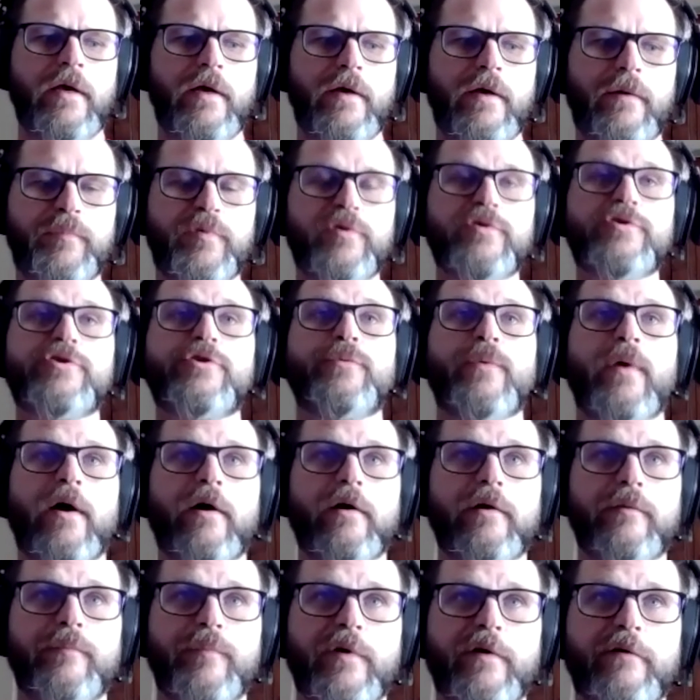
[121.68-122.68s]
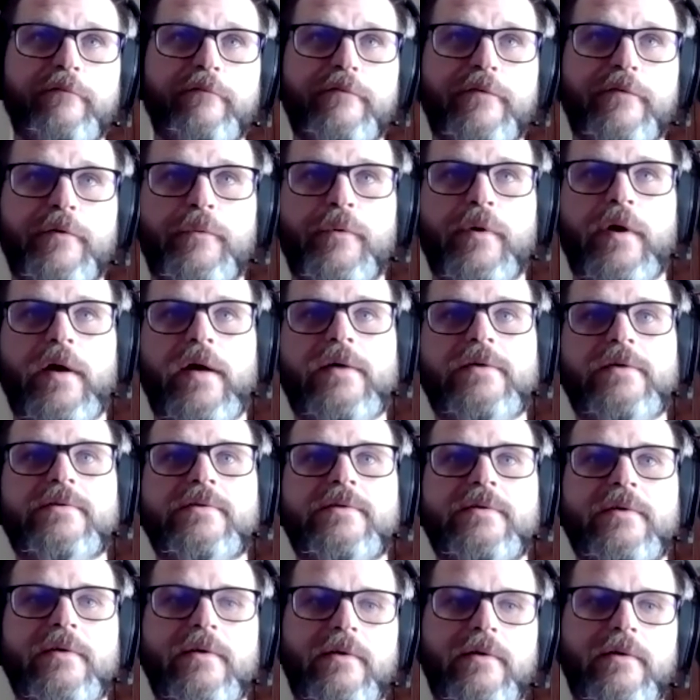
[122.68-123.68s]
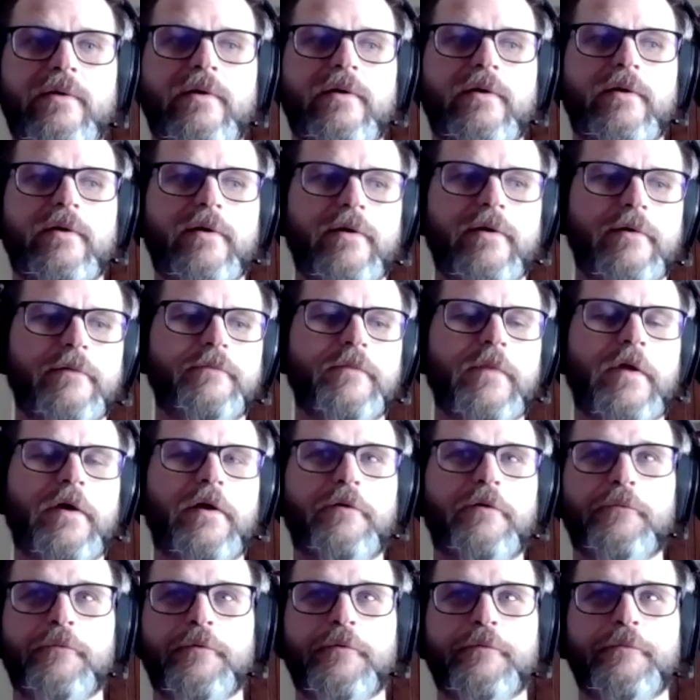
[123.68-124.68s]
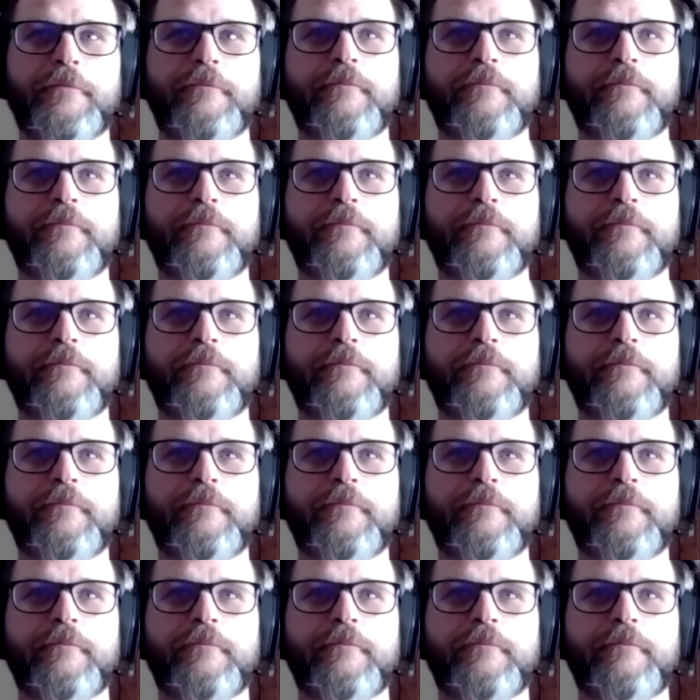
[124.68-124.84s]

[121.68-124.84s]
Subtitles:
put you out above the rest and in a room